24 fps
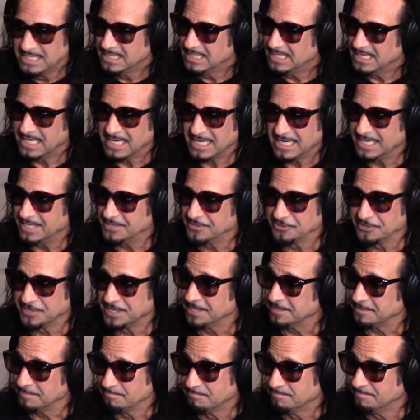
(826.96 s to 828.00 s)
Uh, they're
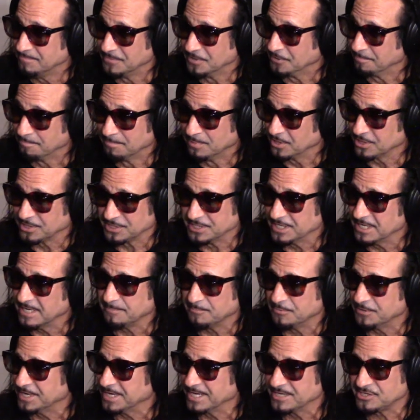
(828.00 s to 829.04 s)
getting they're booked
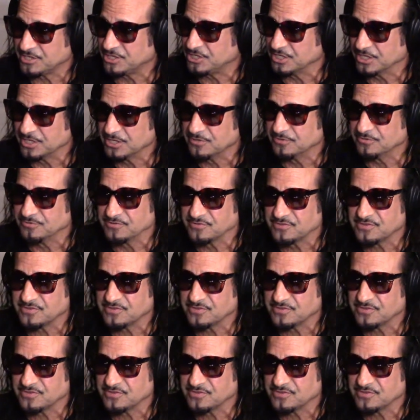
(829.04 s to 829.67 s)
up. We got shows.